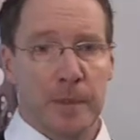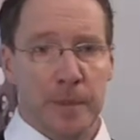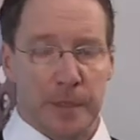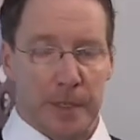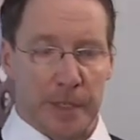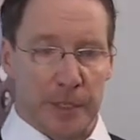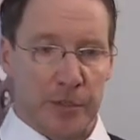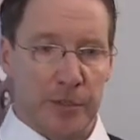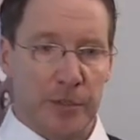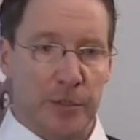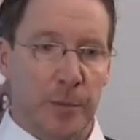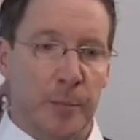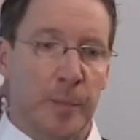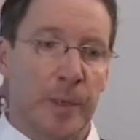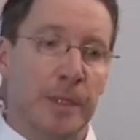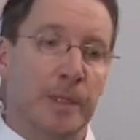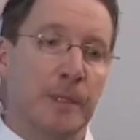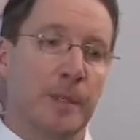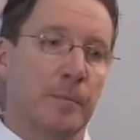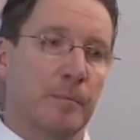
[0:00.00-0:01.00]
The
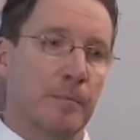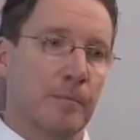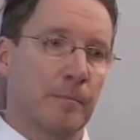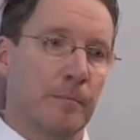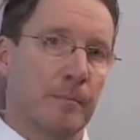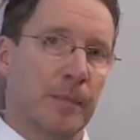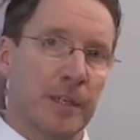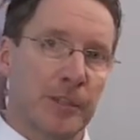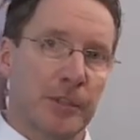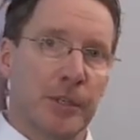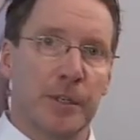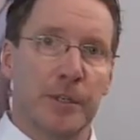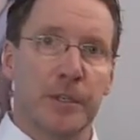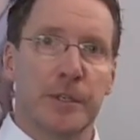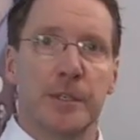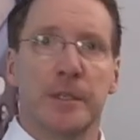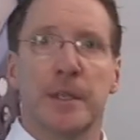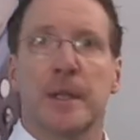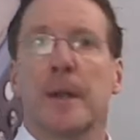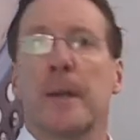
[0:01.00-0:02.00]
instrument
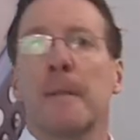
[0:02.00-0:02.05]
measures